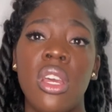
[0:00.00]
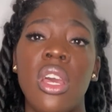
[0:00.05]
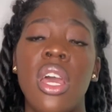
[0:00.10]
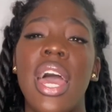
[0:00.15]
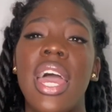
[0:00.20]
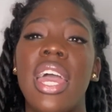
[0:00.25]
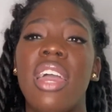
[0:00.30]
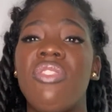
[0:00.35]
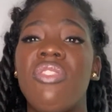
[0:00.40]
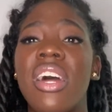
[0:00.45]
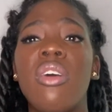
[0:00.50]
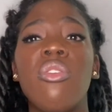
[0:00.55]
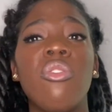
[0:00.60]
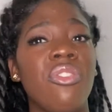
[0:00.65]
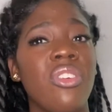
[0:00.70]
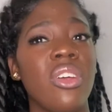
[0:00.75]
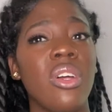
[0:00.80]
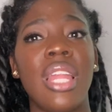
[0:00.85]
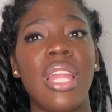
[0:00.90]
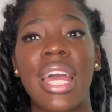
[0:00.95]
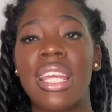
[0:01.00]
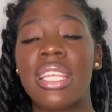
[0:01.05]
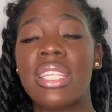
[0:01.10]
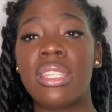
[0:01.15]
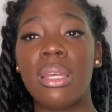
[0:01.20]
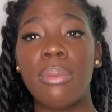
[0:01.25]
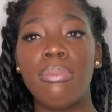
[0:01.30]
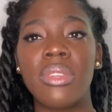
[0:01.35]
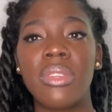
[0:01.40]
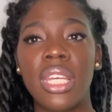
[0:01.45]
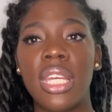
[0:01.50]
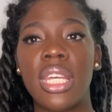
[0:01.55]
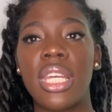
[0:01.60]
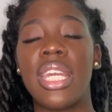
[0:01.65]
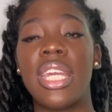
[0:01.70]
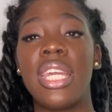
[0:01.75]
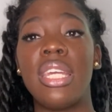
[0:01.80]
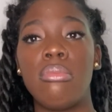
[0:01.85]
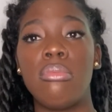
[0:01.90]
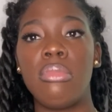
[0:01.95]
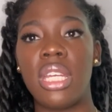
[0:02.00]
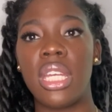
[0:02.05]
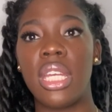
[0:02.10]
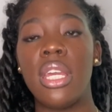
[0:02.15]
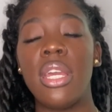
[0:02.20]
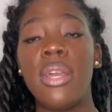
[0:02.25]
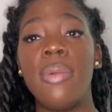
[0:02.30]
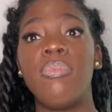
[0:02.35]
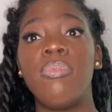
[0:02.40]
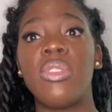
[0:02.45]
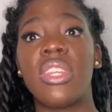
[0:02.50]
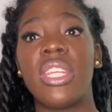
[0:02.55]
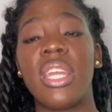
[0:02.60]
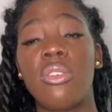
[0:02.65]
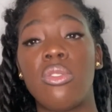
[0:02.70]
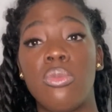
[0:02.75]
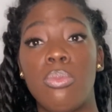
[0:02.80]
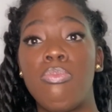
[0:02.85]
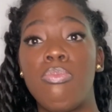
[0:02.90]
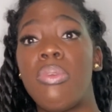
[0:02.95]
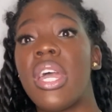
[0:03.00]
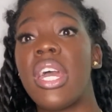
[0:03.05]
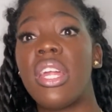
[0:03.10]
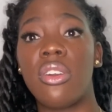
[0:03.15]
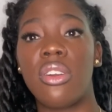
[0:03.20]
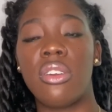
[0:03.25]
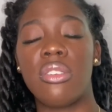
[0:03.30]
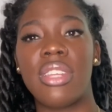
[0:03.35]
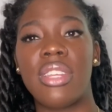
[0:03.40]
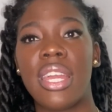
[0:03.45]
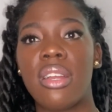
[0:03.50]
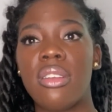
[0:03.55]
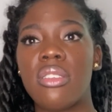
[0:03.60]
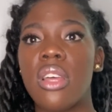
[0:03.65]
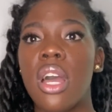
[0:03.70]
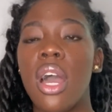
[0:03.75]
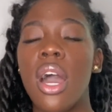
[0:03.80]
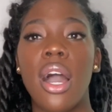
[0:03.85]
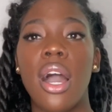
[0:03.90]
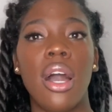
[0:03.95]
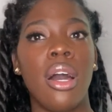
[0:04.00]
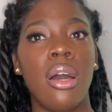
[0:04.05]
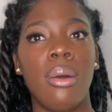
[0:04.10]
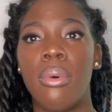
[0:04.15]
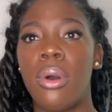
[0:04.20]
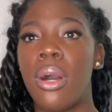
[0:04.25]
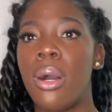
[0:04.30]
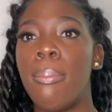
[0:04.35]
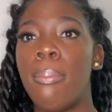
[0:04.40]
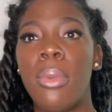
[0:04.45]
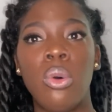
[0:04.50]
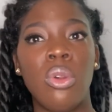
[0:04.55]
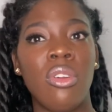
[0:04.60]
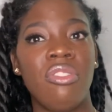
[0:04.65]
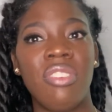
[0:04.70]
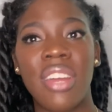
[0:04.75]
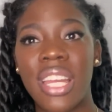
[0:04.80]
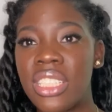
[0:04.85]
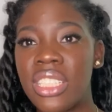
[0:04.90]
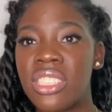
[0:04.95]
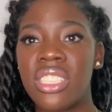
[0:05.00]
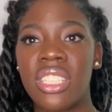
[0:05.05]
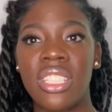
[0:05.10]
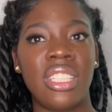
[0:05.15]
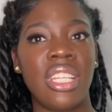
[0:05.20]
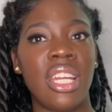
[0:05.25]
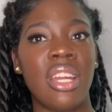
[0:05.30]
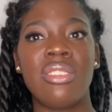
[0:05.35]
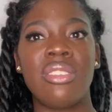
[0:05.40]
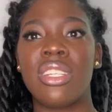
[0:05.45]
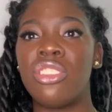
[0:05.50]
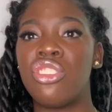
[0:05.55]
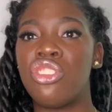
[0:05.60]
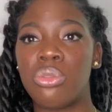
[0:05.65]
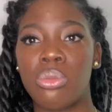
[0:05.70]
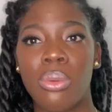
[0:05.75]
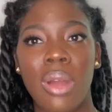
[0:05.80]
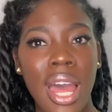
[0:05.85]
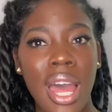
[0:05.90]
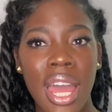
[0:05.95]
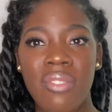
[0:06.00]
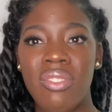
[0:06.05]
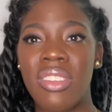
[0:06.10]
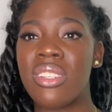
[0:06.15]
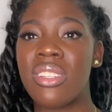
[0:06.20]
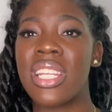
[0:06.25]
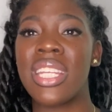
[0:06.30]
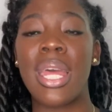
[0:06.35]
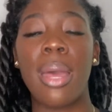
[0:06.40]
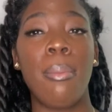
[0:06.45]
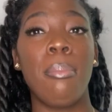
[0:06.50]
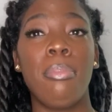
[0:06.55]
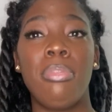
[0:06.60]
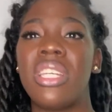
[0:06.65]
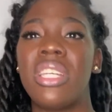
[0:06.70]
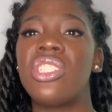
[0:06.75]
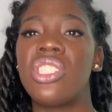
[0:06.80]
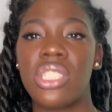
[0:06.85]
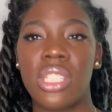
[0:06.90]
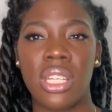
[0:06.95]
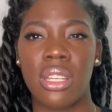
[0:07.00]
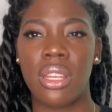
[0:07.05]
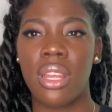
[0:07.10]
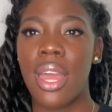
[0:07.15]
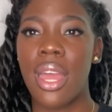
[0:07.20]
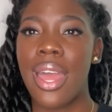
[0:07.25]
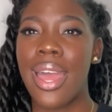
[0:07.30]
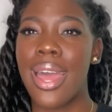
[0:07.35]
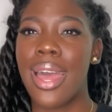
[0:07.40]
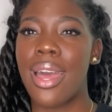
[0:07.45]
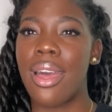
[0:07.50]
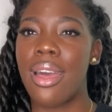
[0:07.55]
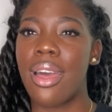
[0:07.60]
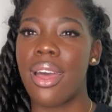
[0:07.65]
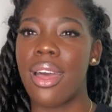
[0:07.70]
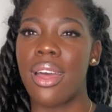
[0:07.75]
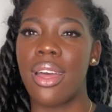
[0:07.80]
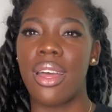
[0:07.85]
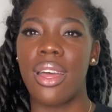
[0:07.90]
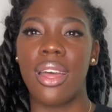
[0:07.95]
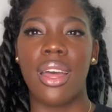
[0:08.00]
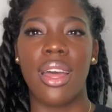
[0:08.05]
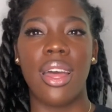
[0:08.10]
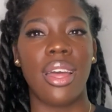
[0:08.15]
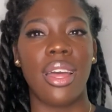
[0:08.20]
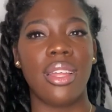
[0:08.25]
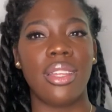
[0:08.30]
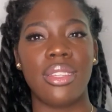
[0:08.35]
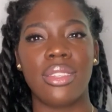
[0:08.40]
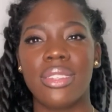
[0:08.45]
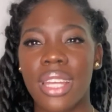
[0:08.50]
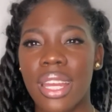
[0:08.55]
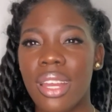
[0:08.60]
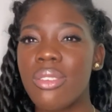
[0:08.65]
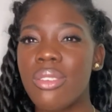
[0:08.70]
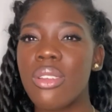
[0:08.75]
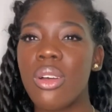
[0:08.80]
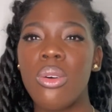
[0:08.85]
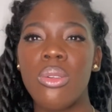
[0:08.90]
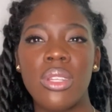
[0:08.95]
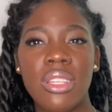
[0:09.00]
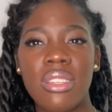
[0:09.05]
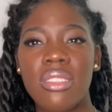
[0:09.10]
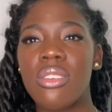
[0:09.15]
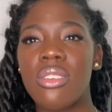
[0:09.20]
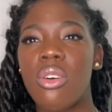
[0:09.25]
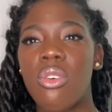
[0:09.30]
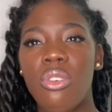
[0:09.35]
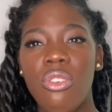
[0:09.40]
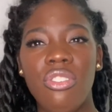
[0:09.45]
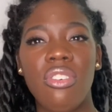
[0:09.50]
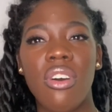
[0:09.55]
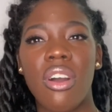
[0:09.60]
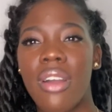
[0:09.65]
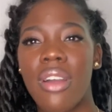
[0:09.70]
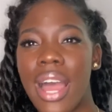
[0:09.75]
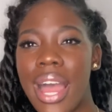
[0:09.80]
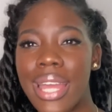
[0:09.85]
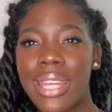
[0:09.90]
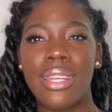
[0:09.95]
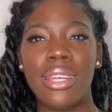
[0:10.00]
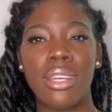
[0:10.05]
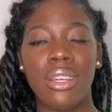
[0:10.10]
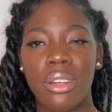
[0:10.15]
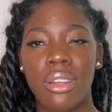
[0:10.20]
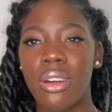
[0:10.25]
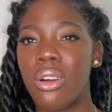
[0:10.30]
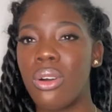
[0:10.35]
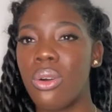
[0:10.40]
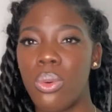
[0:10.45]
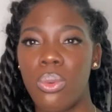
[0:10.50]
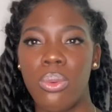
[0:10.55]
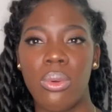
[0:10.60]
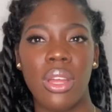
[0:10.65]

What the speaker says: if I don't feel like something in me, there's better, there's a motivation, there's a drive, there's an ambition, there's only so far I can go.